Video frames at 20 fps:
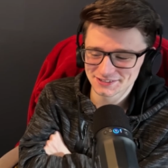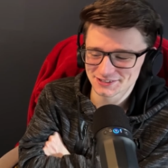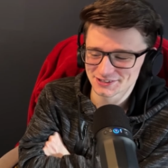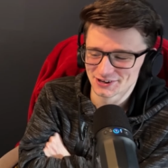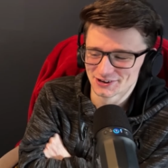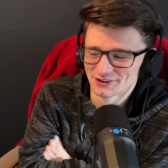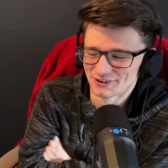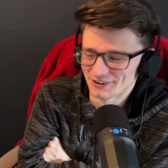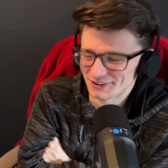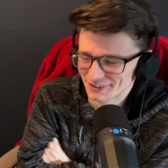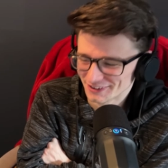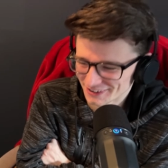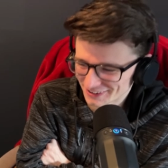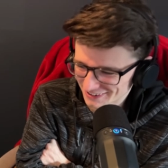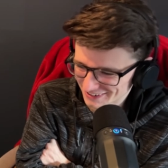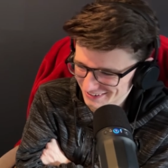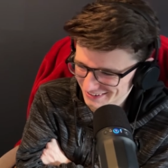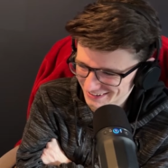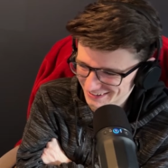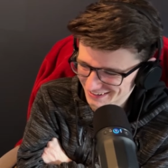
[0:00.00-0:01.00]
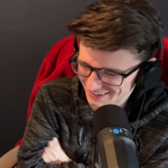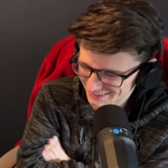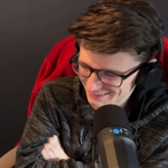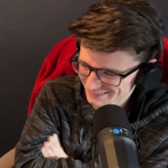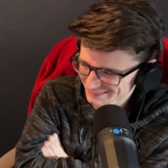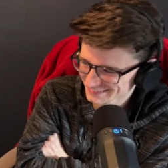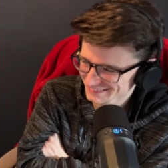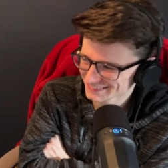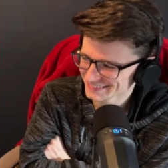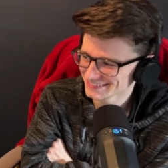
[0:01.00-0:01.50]
corner.
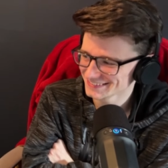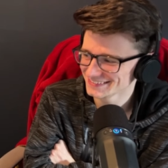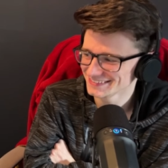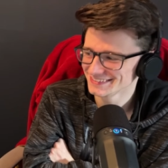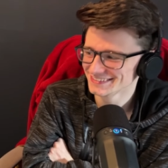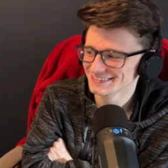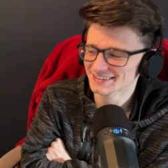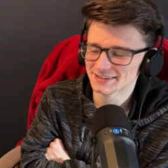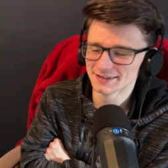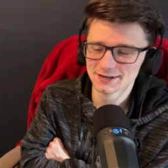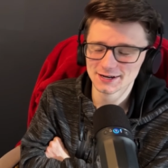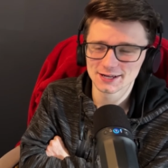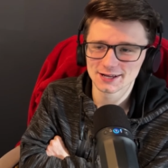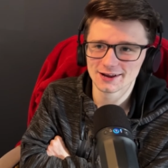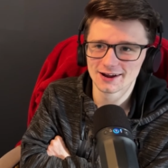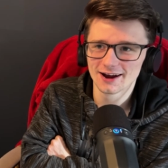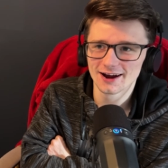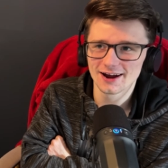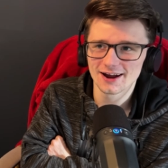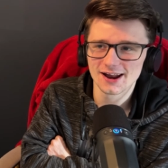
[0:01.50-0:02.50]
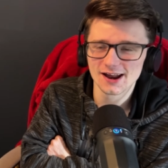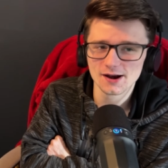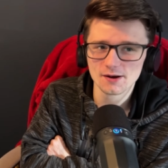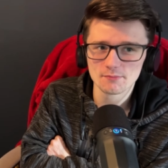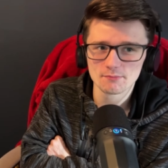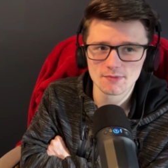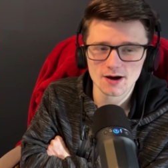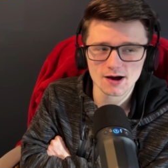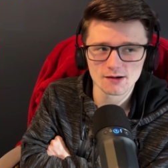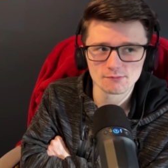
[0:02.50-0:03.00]
Get in
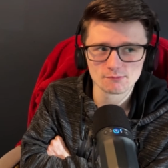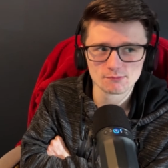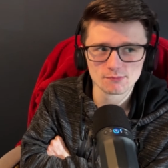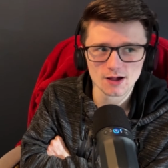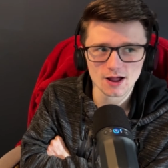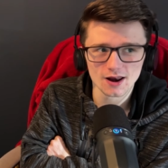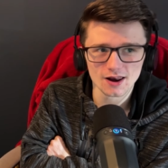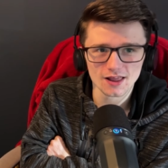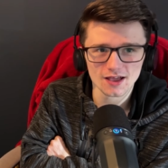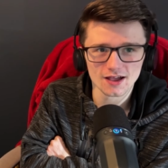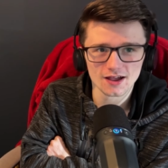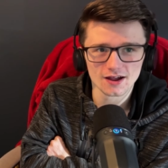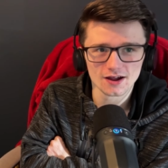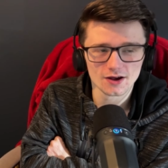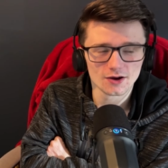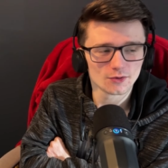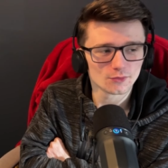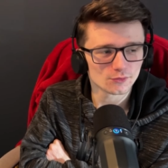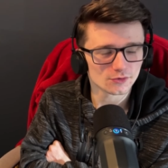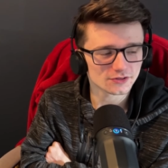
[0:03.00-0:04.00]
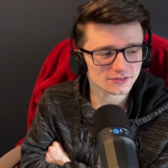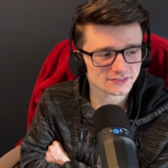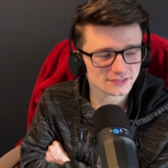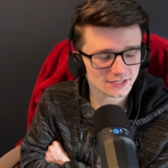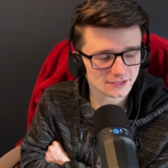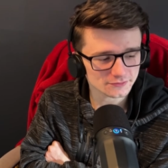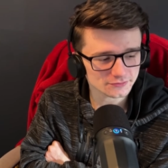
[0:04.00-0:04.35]
my belly. What's that